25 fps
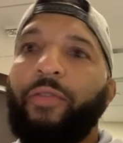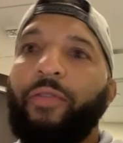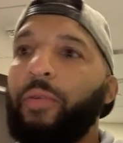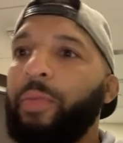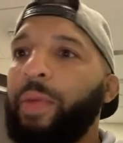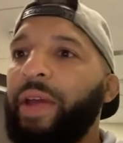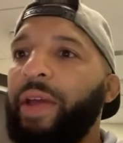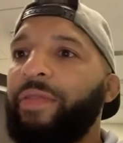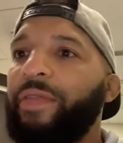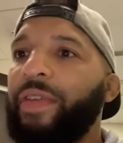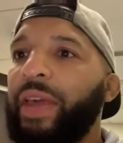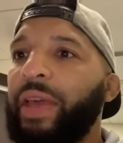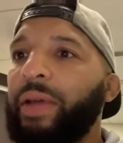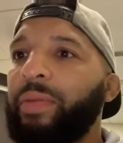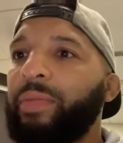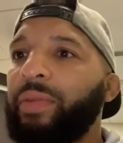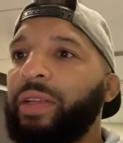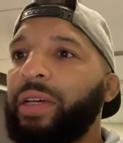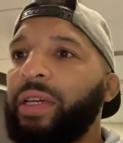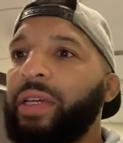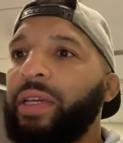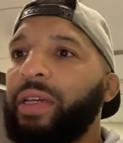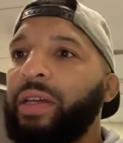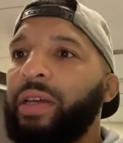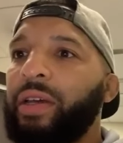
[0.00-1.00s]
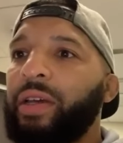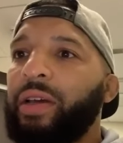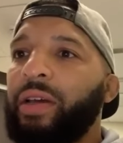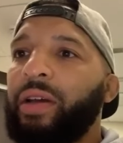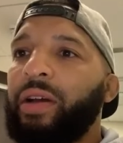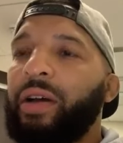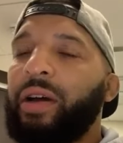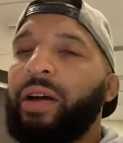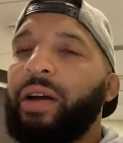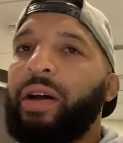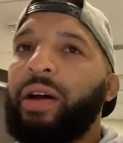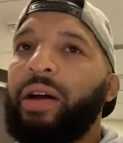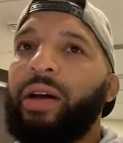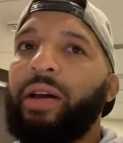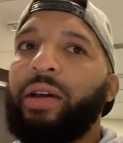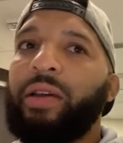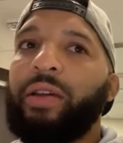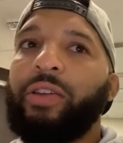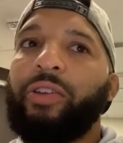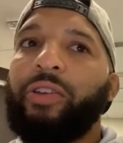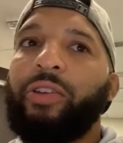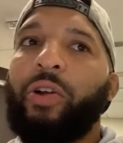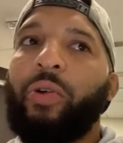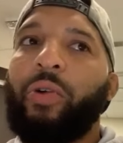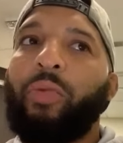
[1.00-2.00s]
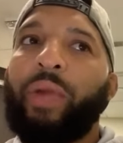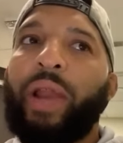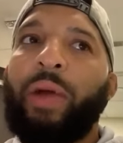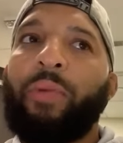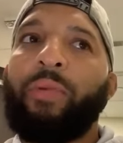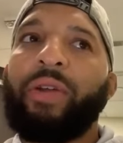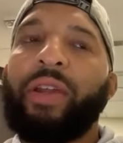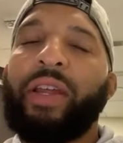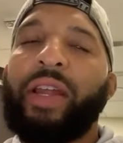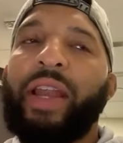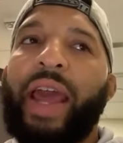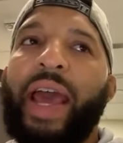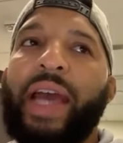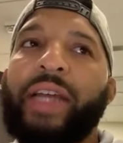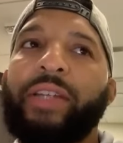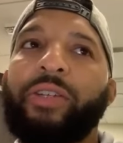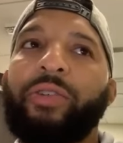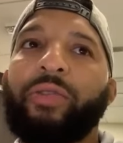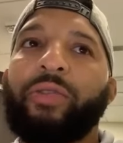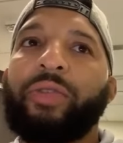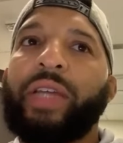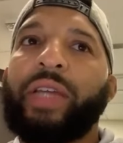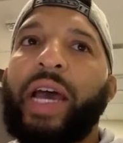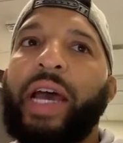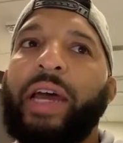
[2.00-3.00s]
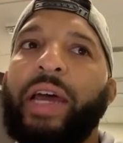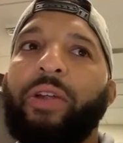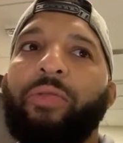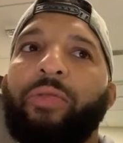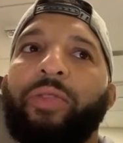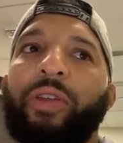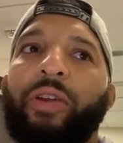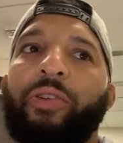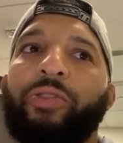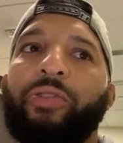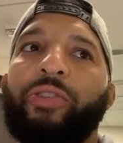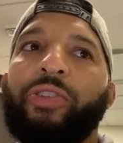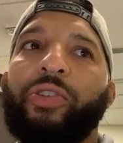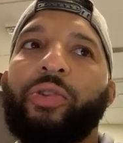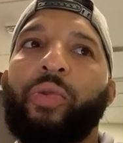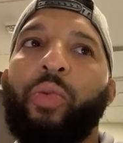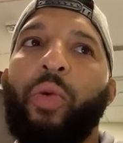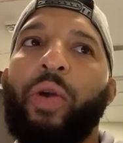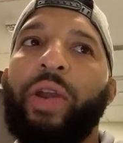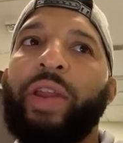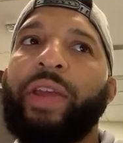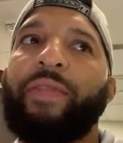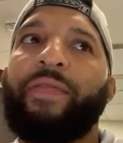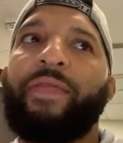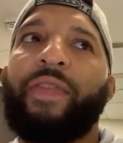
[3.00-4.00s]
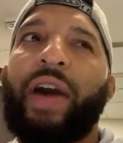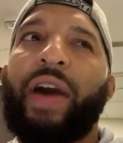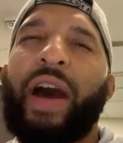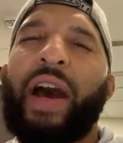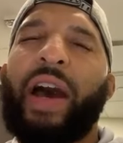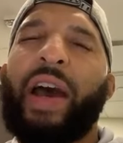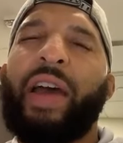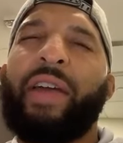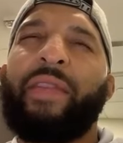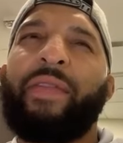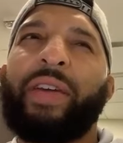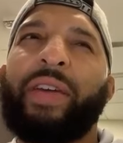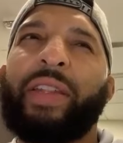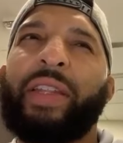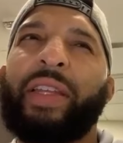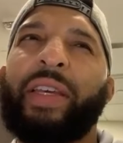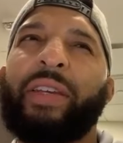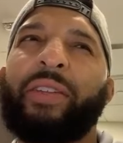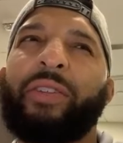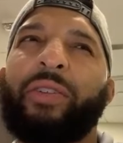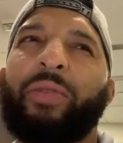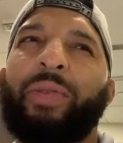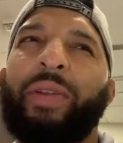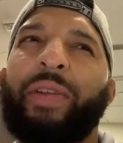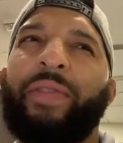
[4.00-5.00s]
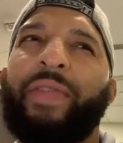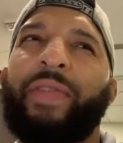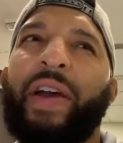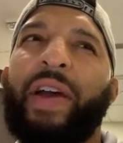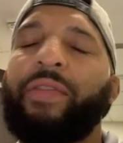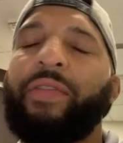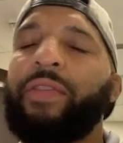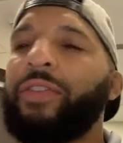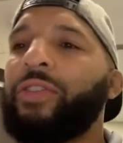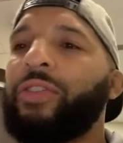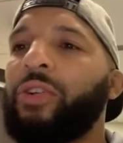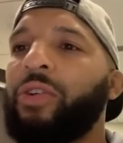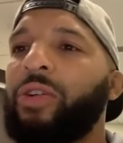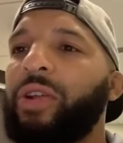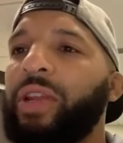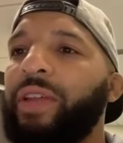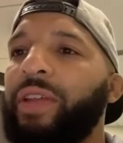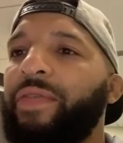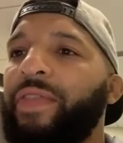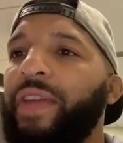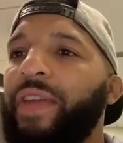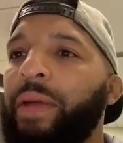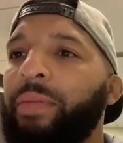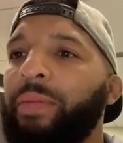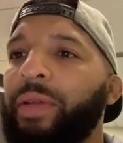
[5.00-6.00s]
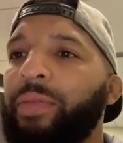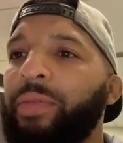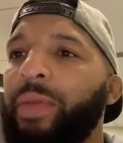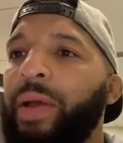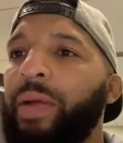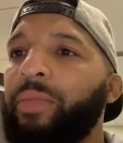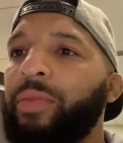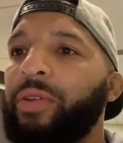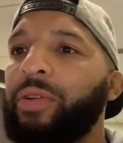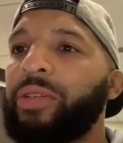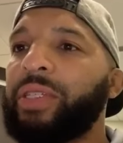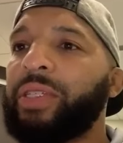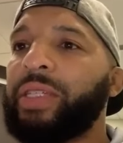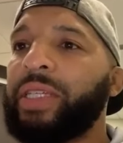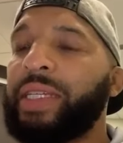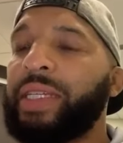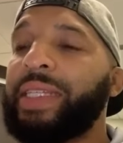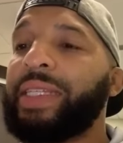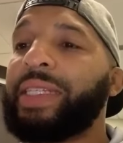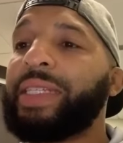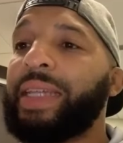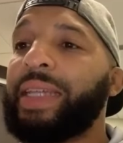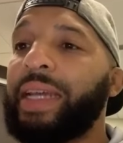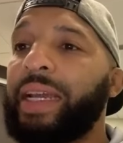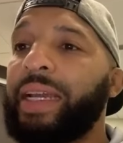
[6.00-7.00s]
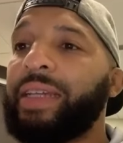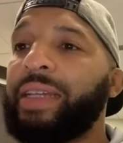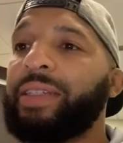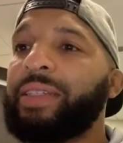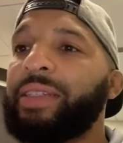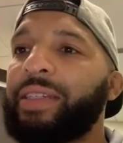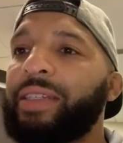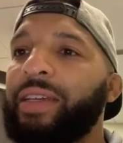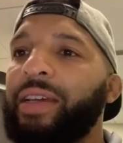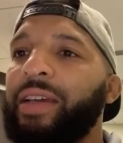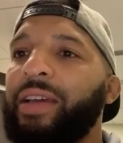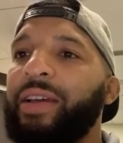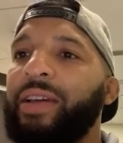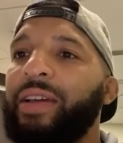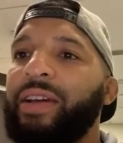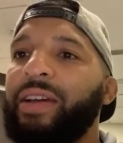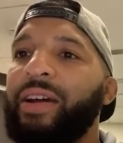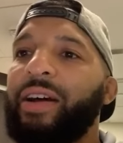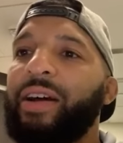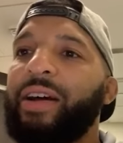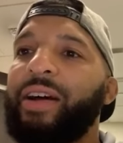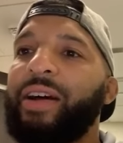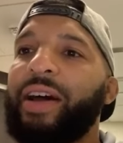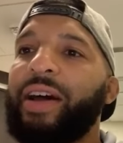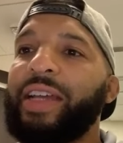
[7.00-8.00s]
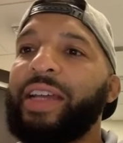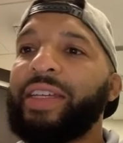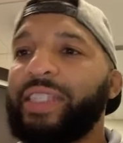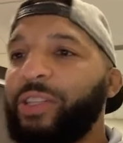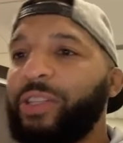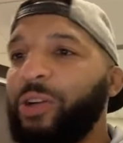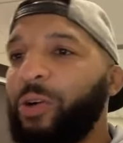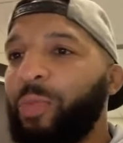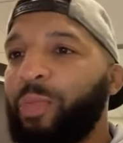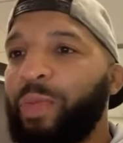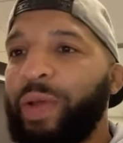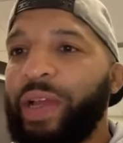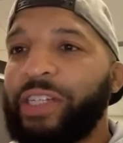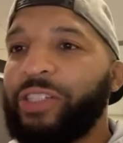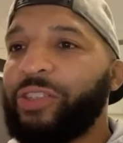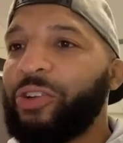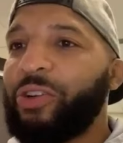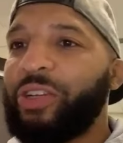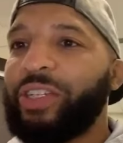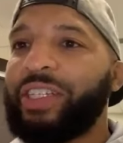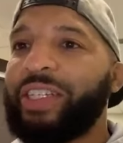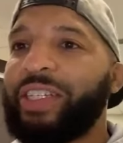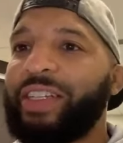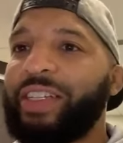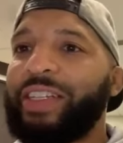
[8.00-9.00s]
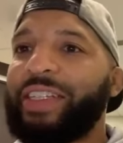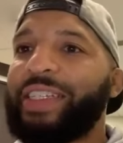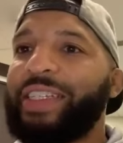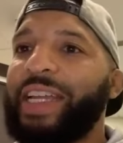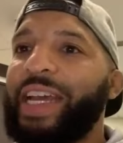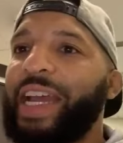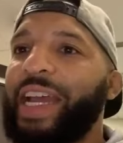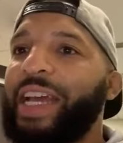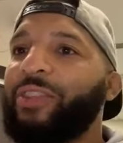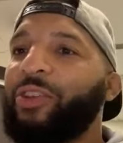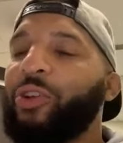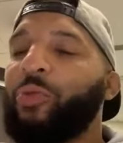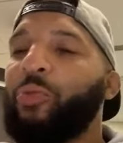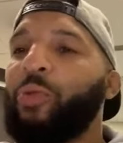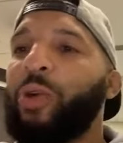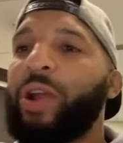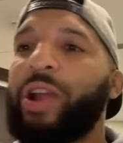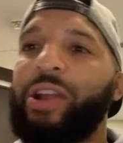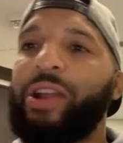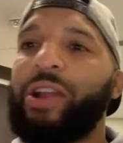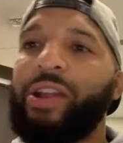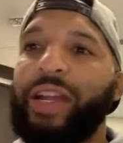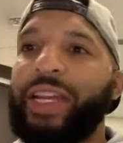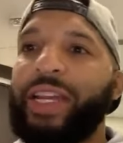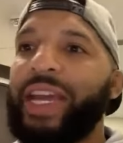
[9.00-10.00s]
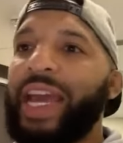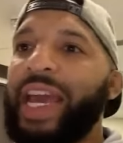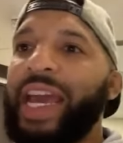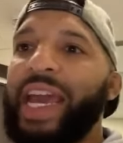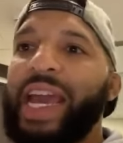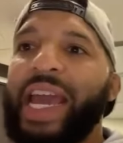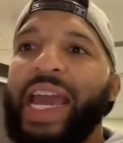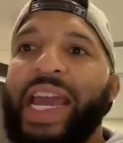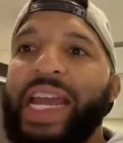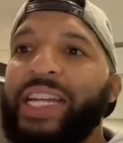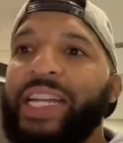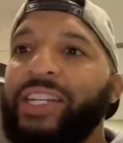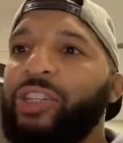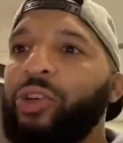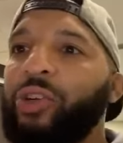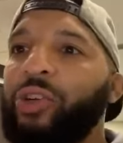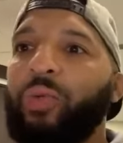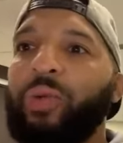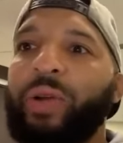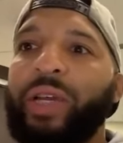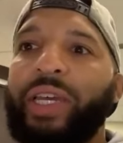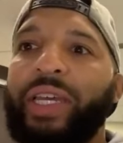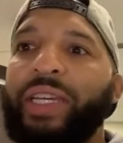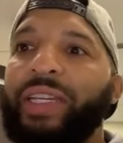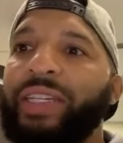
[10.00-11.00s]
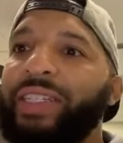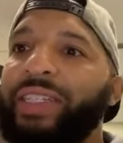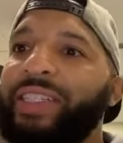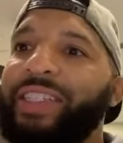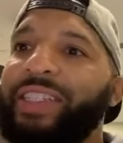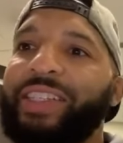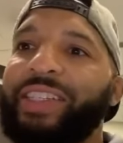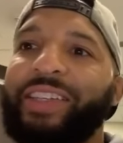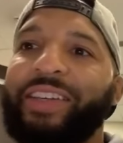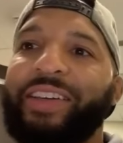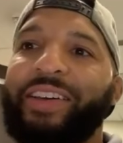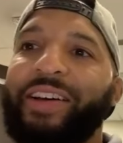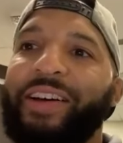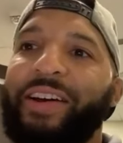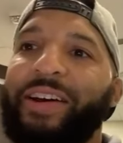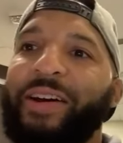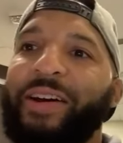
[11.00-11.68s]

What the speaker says: for my family. You know, when I won a national title, there's 25 or 30 family members in the stands. I still picture it to this day. They're wearing angel wings,